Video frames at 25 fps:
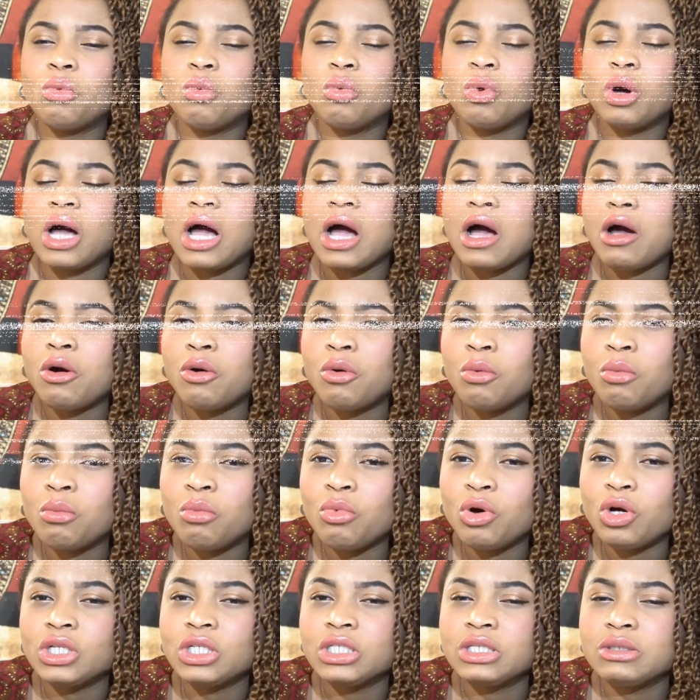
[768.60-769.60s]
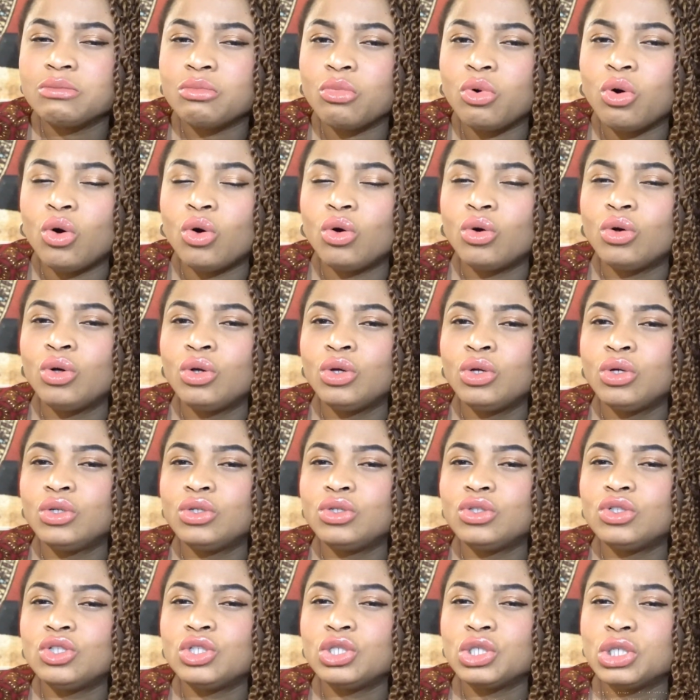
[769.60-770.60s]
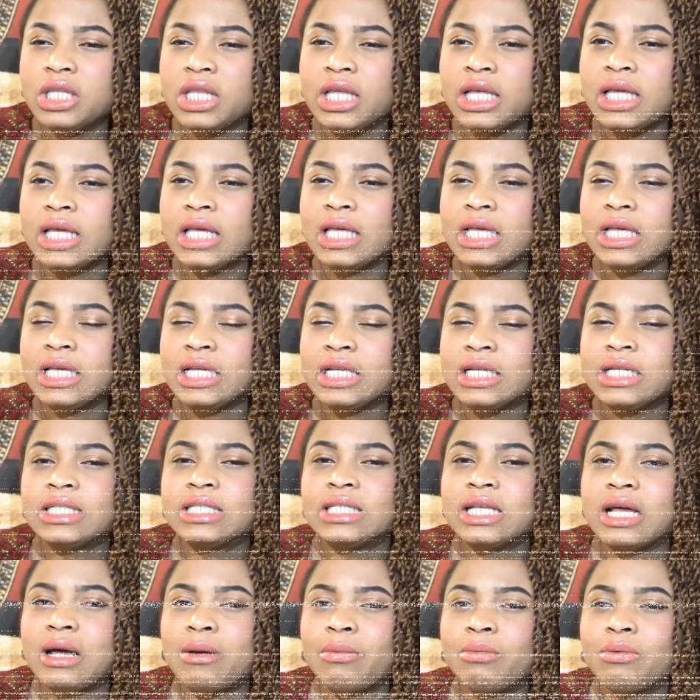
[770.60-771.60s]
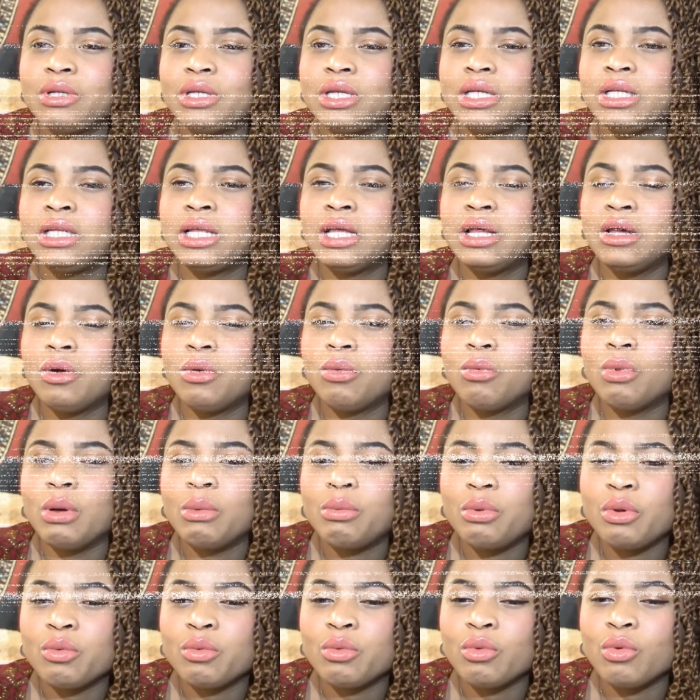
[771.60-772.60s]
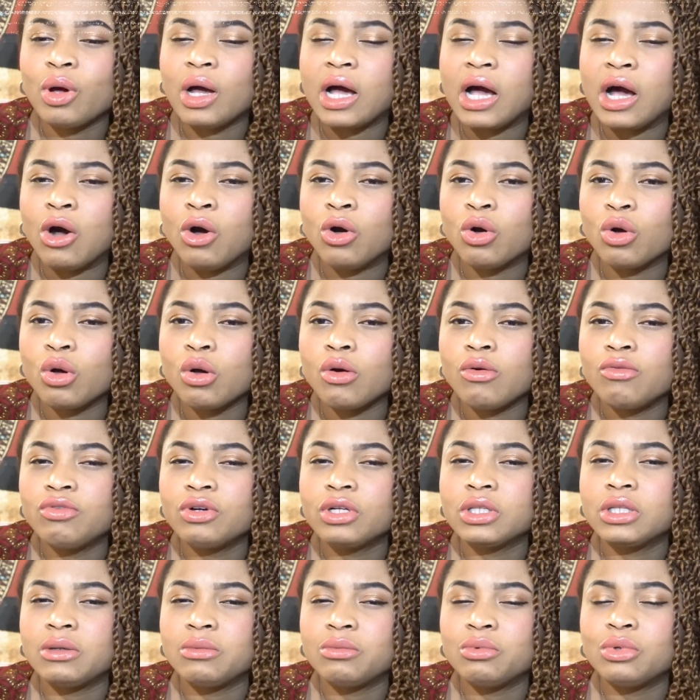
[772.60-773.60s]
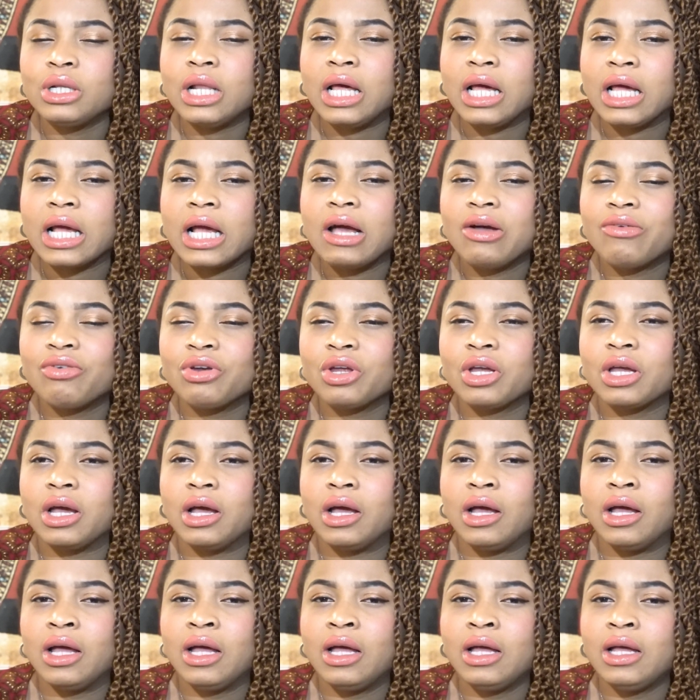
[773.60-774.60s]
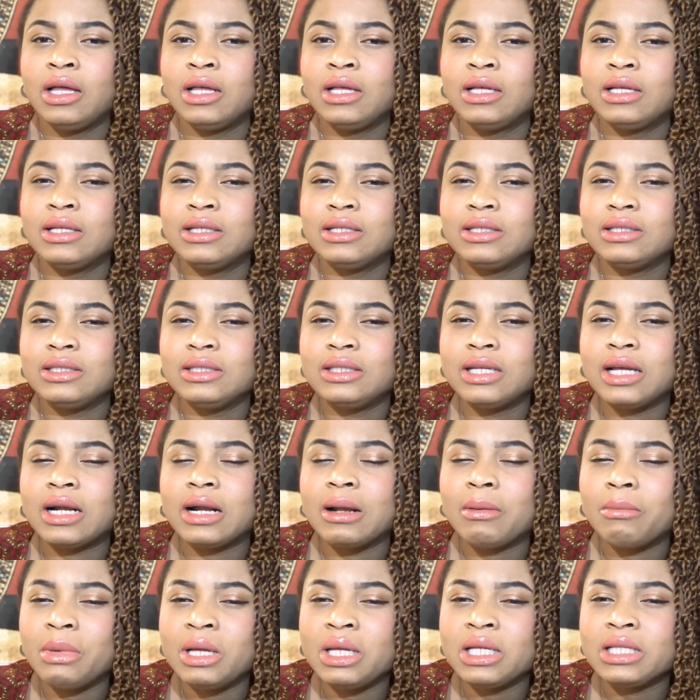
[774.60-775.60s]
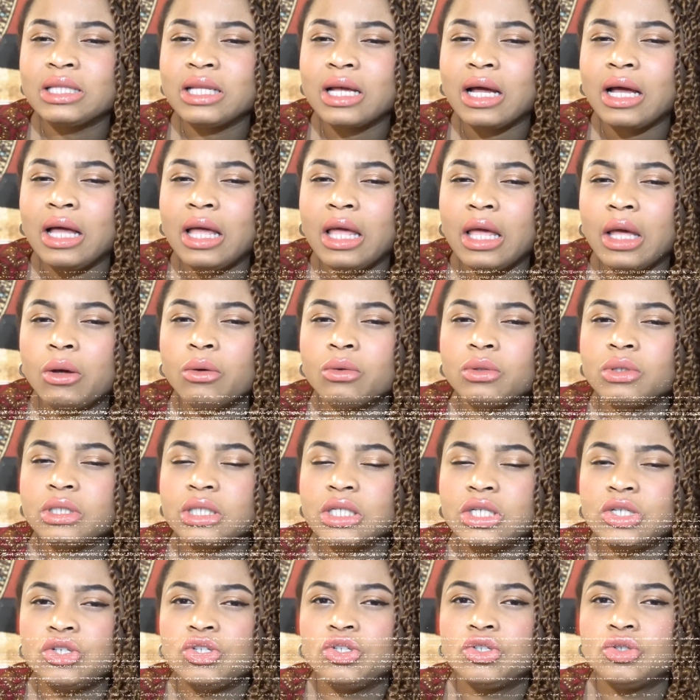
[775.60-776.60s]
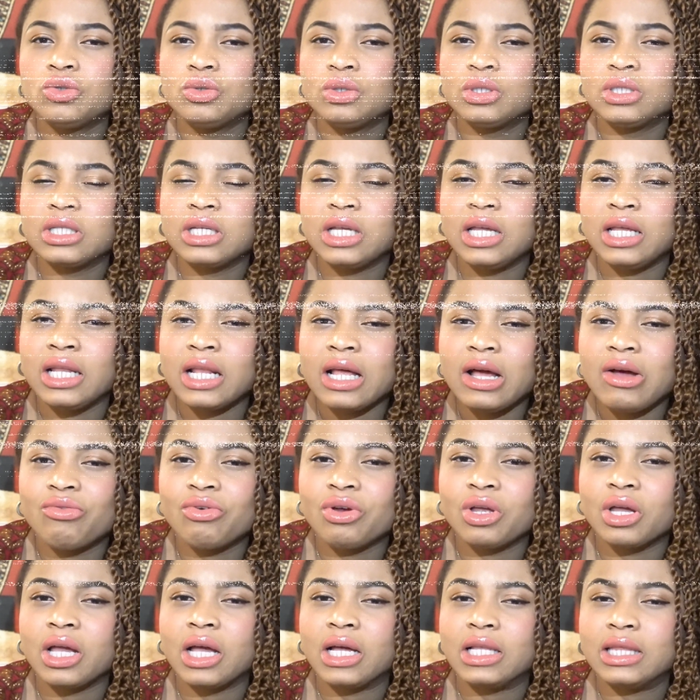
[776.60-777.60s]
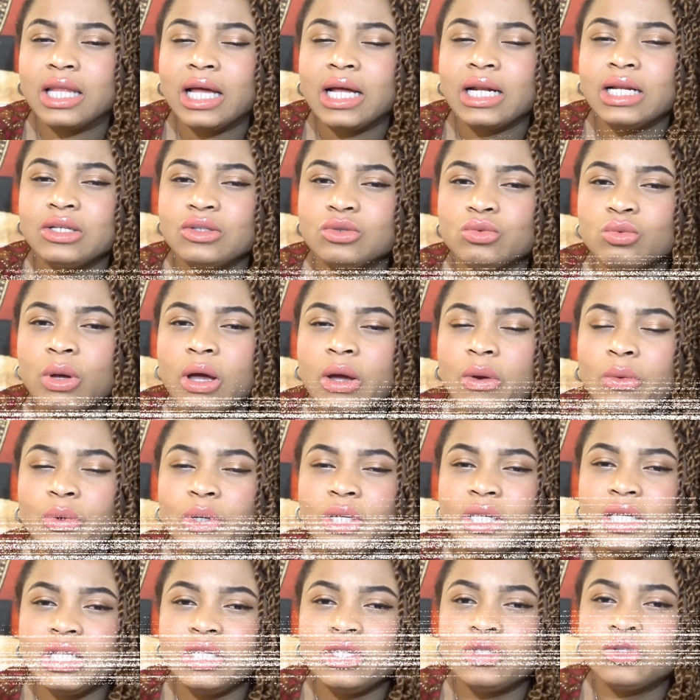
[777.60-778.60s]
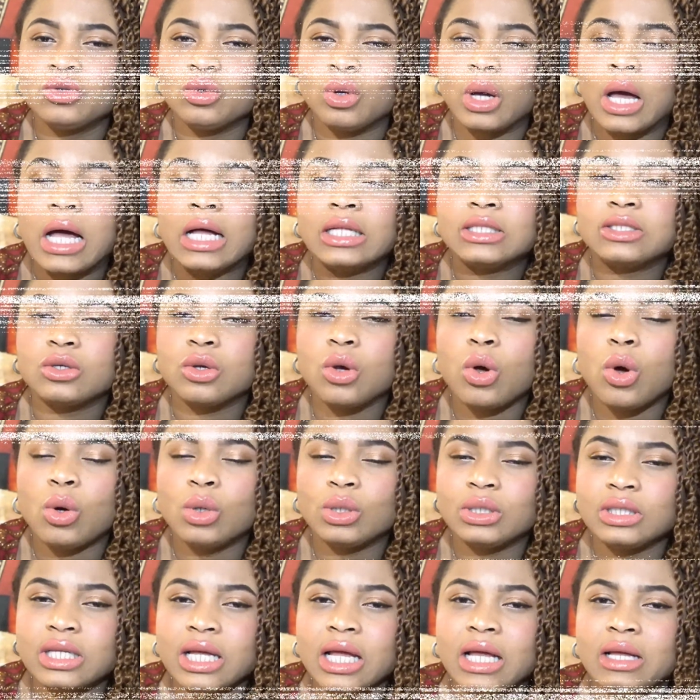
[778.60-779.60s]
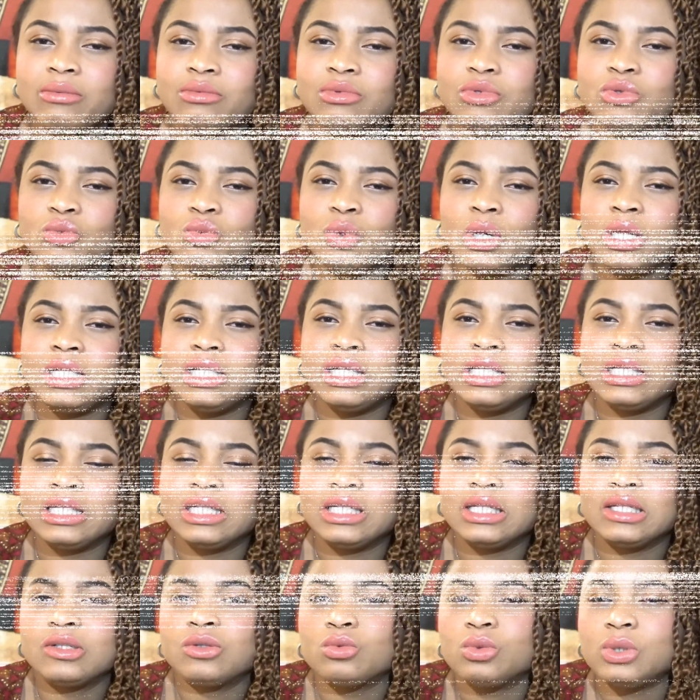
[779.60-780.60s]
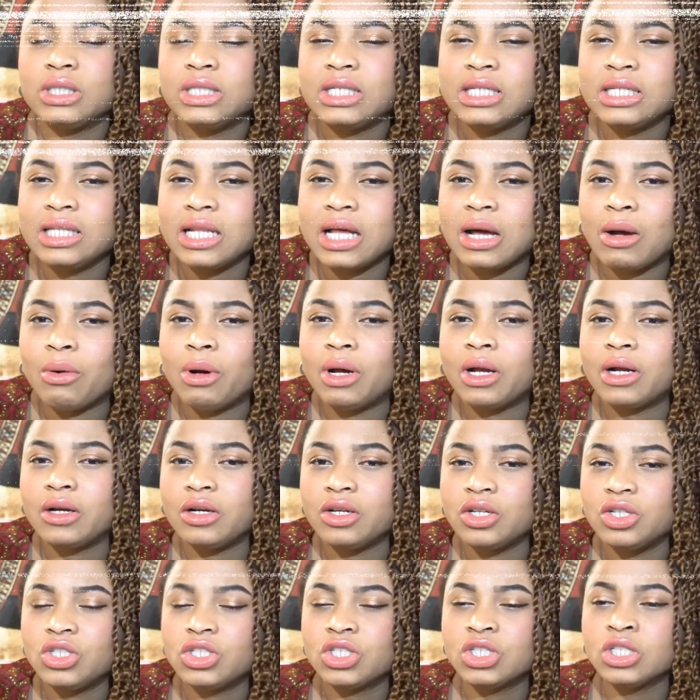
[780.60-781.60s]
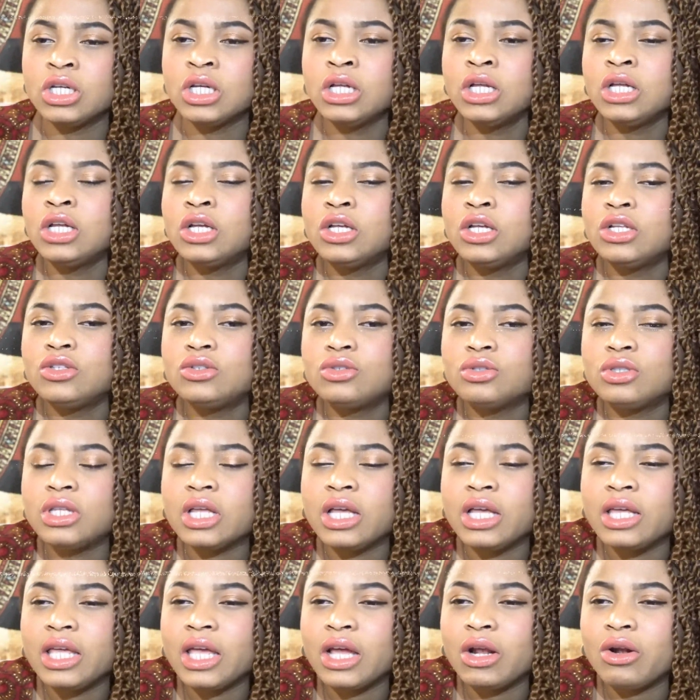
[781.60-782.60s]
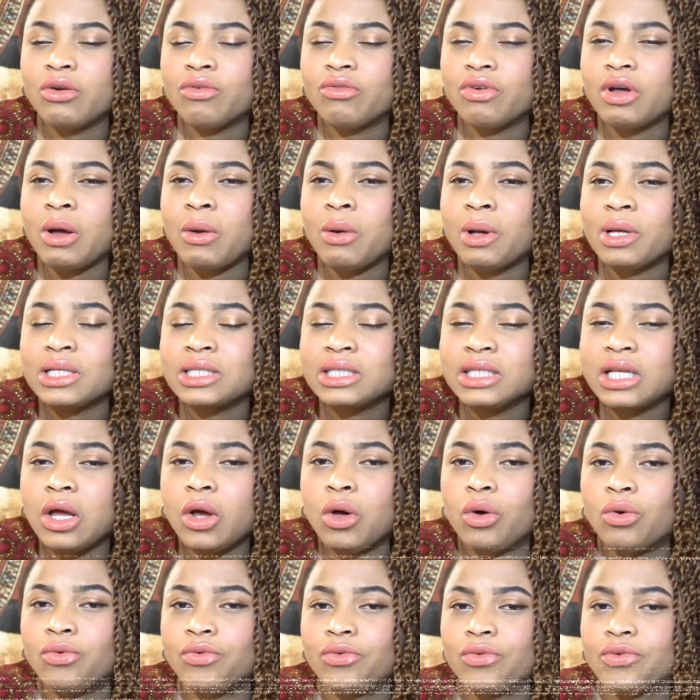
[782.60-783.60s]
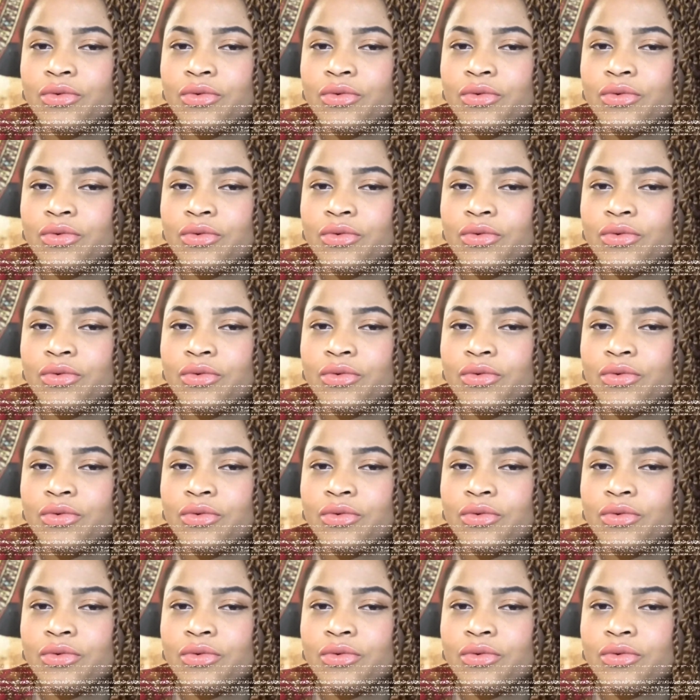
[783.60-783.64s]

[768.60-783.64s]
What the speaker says: how much more do you think it is happening where people are uncomfortable like Africa? There are mental health issues in Africa. That is why we need to, at all times when it is within our reach, to take care of ourselves.